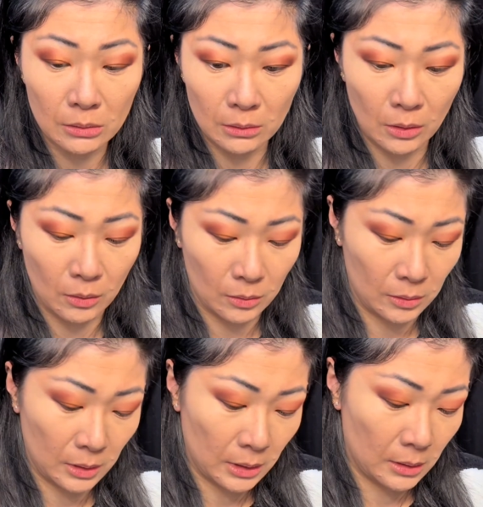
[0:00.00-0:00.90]
No,
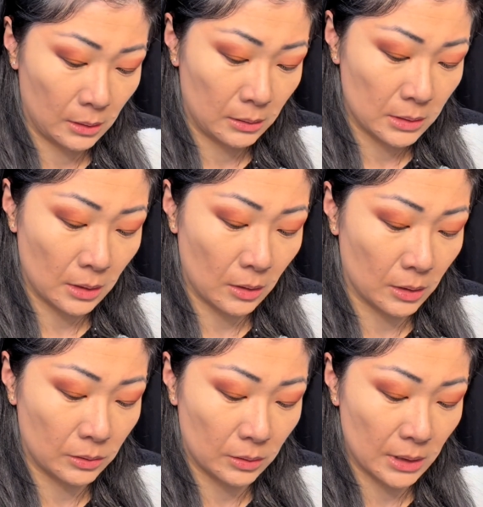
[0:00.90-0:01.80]
it's not
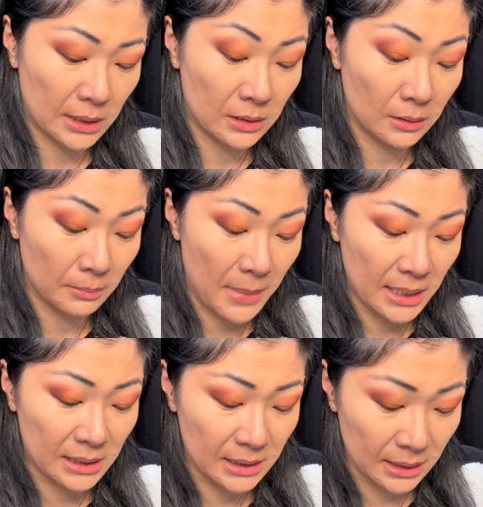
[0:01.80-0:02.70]
contour, it's
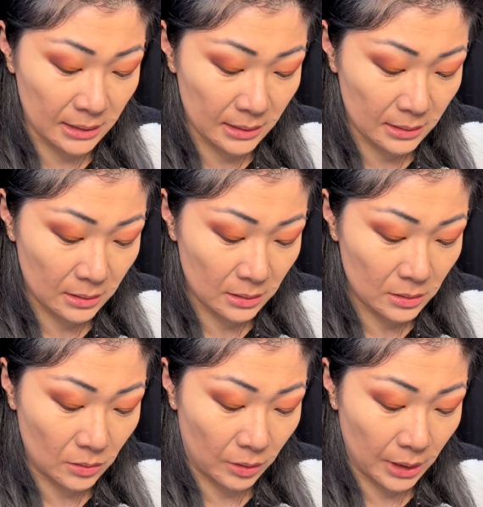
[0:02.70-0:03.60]
Match Sticks.
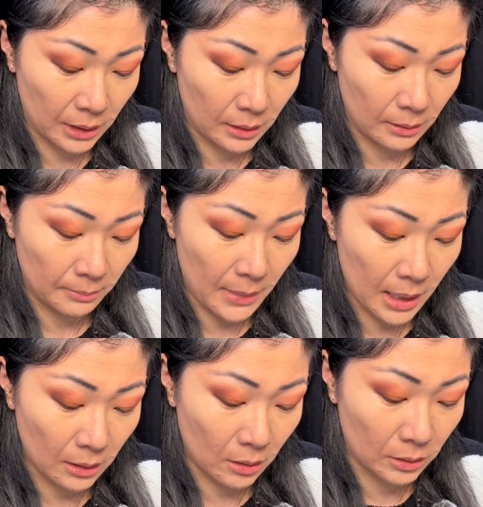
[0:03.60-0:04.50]
Sorry,
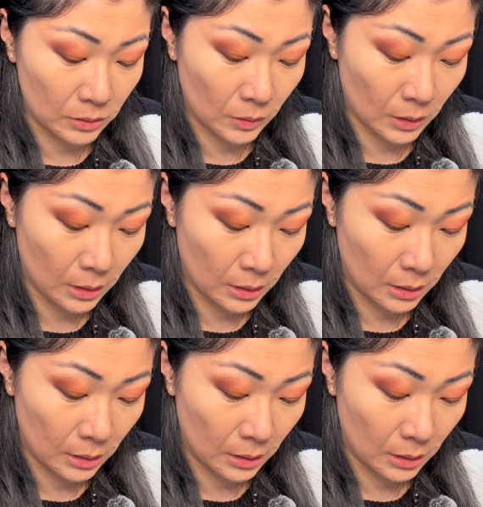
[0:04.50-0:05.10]
matte contour